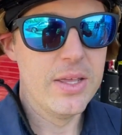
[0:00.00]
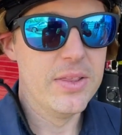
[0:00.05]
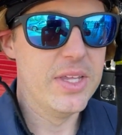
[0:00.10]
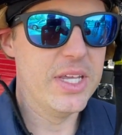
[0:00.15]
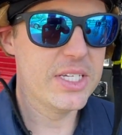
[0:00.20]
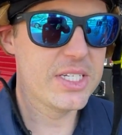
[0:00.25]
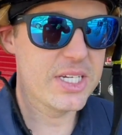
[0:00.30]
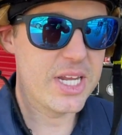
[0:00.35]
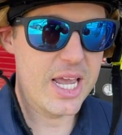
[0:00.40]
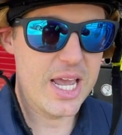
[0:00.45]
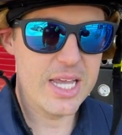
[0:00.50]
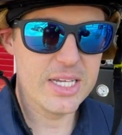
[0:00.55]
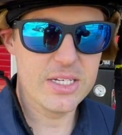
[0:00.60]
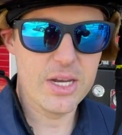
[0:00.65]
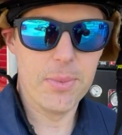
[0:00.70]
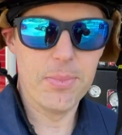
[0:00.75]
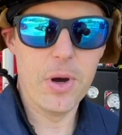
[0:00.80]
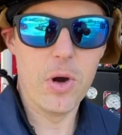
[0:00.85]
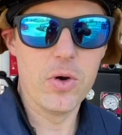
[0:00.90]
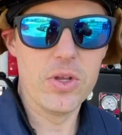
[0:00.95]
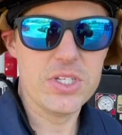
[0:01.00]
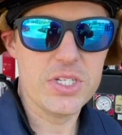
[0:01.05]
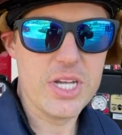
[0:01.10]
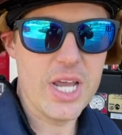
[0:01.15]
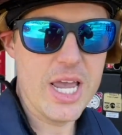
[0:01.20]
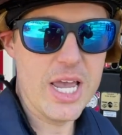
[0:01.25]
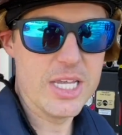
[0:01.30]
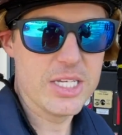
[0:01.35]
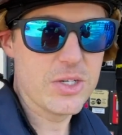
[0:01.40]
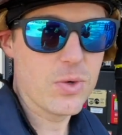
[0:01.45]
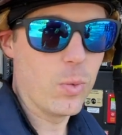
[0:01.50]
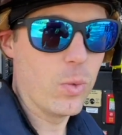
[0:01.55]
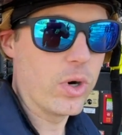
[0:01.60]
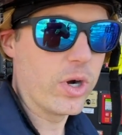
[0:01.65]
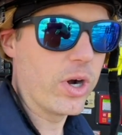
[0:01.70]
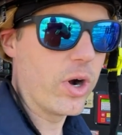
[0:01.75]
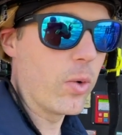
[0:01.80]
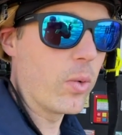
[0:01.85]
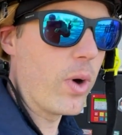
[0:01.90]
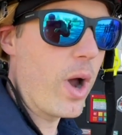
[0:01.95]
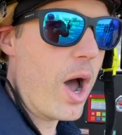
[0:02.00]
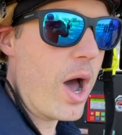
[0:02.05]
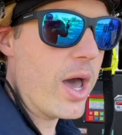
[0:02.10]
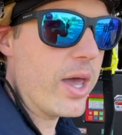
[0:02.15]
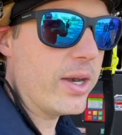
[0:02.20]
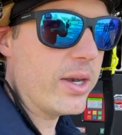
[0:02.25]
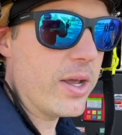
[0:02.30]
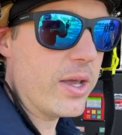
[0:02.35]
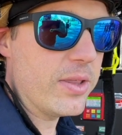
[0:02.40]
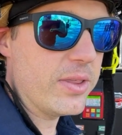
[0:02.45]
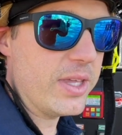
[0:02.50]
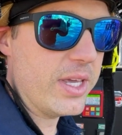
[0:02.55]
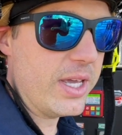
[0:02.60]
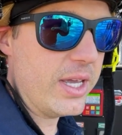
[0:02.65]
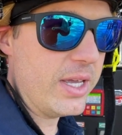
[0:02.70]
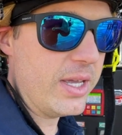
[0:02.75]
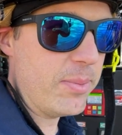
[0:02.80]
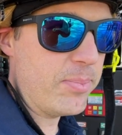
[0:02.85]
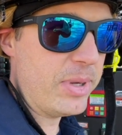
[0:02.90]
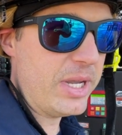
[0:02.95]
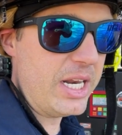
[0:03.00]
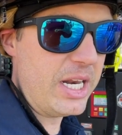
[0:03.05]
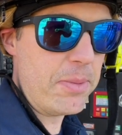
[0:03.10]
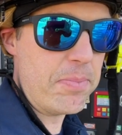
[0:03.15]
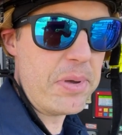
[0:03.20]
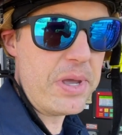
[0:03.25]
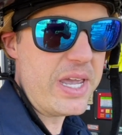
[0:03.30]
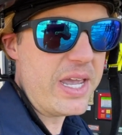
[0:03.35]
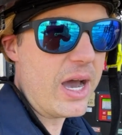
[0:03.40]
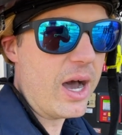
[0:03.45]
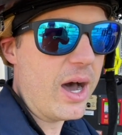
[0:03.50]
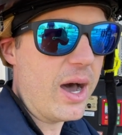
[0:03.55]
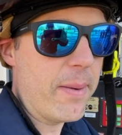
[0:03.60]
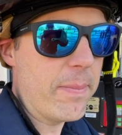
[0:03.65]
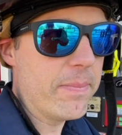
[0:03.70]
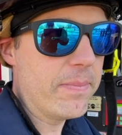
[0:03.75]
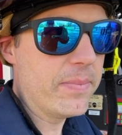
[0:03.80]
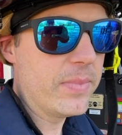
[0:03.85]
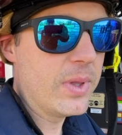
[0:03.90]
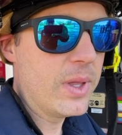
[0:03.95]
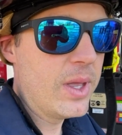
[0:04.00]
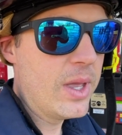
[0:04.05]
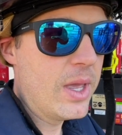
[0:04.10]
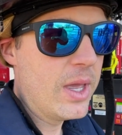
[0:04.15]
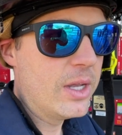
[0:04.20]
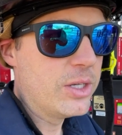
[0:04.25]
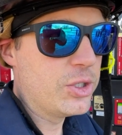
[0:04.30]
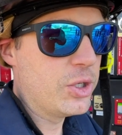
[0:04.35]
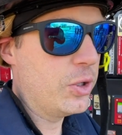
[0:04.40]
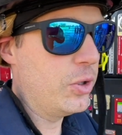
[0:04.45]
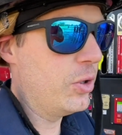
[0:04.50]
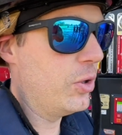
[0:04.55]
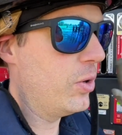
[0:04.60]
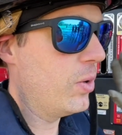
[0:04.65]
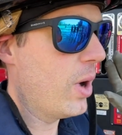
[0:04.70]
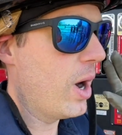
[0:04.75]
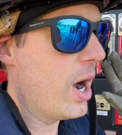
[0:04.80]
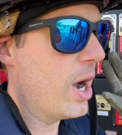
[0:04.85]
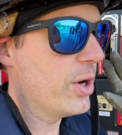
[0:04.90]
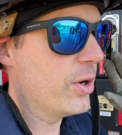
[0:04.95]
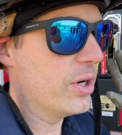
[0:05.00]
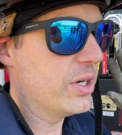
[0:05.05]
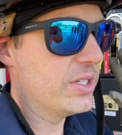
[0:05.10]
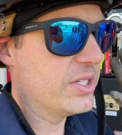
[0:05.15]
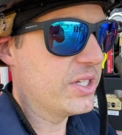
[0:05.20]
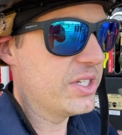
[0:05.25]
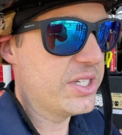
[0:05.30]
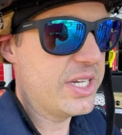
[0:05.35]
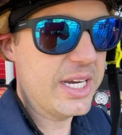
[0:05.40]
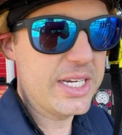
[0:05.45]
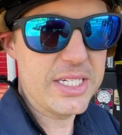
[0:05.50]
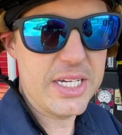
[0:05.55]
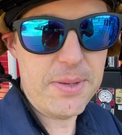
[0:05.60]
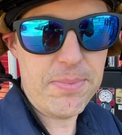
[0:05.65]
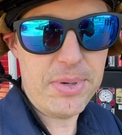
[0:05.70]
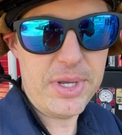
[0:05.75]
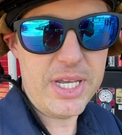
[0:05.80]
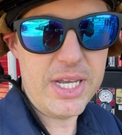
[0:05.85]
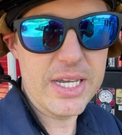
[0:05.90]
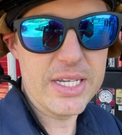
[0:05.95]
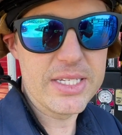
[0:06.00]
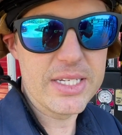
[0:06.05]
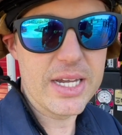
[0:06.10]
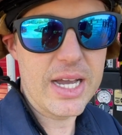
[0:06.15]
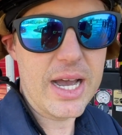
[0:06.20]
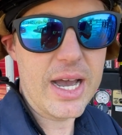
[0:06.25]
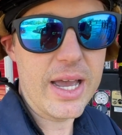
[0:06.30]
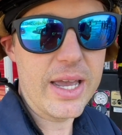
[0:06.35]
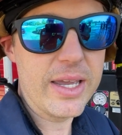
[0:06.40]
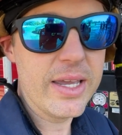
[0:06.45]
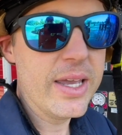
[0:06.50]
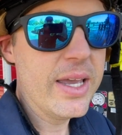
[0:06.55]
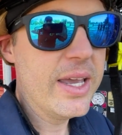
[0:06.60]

This test, a bonus test, we're gonna run the PDP up to 160 PSI,